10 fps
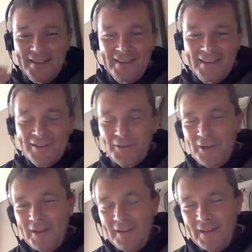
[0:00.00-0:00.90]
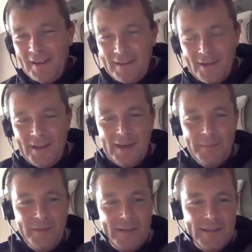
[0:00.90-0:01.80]
So, I had a
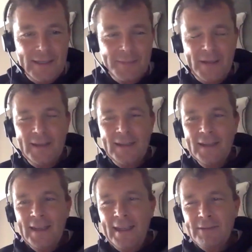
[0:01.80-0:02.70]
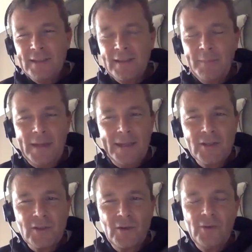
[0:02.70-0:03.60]
bit of a taste, but it was a double-edged
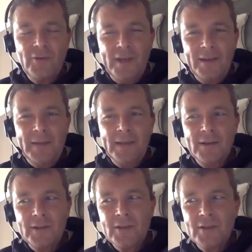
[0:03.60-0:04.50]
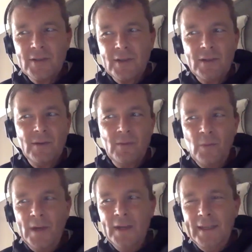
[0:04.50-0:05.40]
sword, really, because
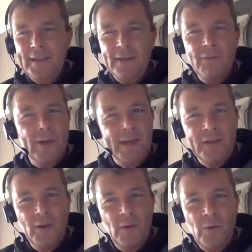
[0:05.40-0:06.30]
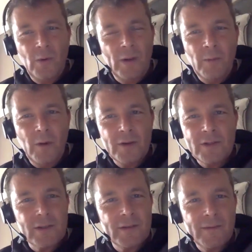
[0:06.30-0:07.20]
one, they didn't really know who I
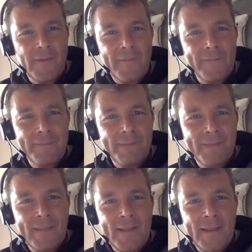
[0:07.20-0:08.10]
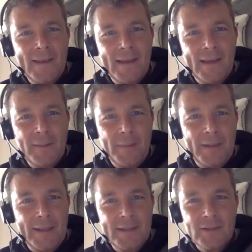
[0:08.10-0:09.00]
was, the
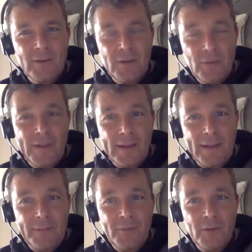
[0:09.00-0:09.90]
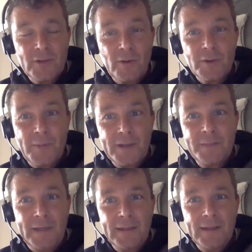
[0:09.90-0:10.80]
players. So you think of that first Ospreys
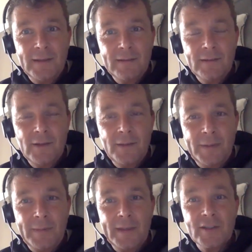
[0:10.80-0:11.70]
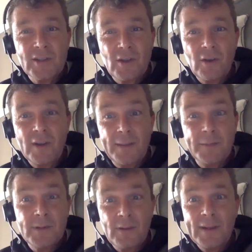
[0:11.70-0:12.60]
meeting, you had people like Scott
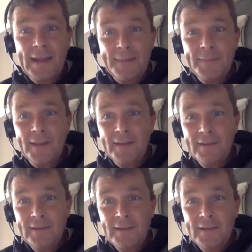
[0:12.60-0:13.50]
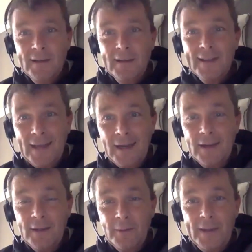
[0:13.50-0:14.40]
Gibbs was our captain,
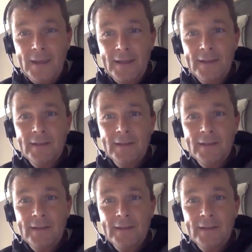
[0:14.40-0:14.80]
Gareth Llewellyn,